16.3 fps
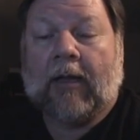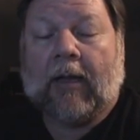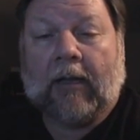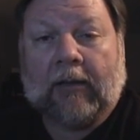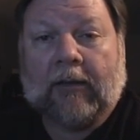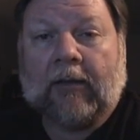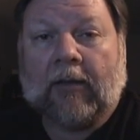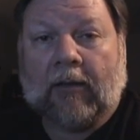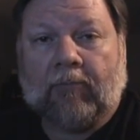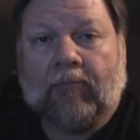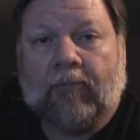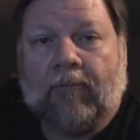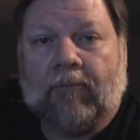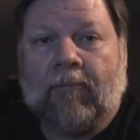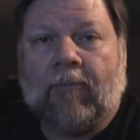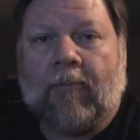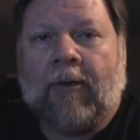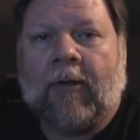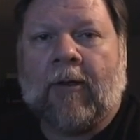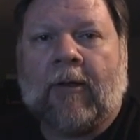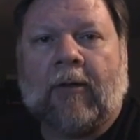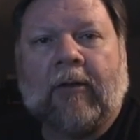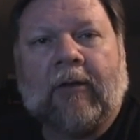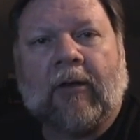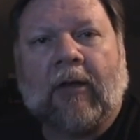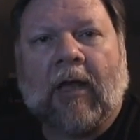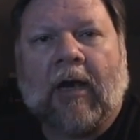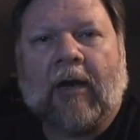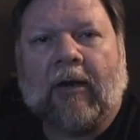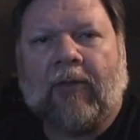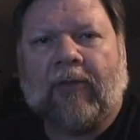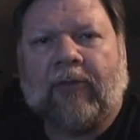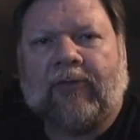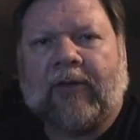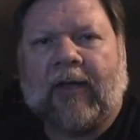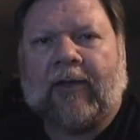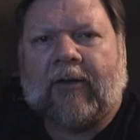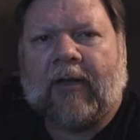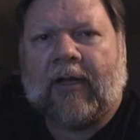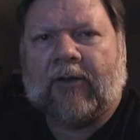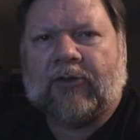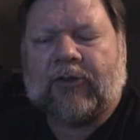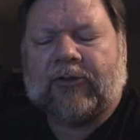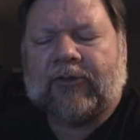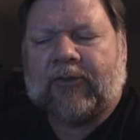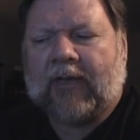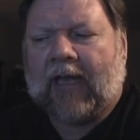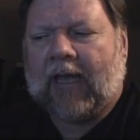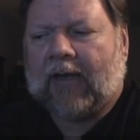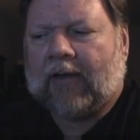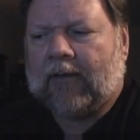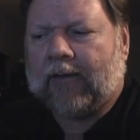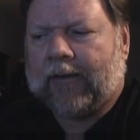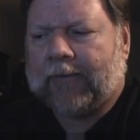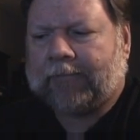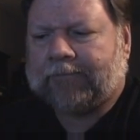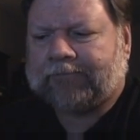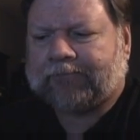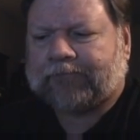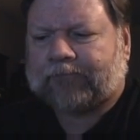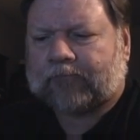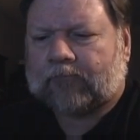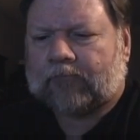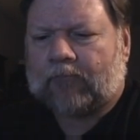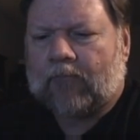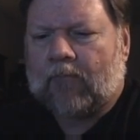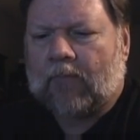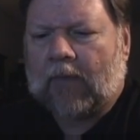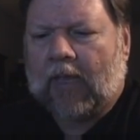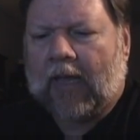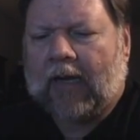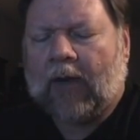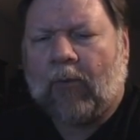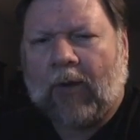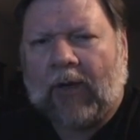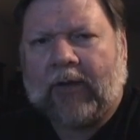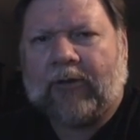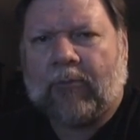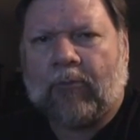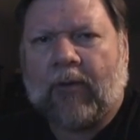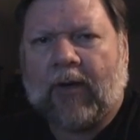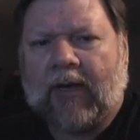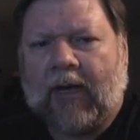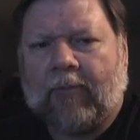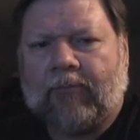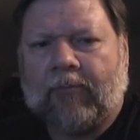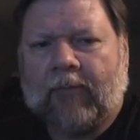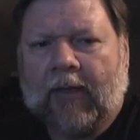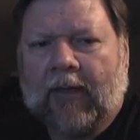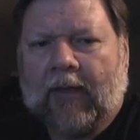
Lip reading: a little a little hard on the Scientologists, and I wanted to bring up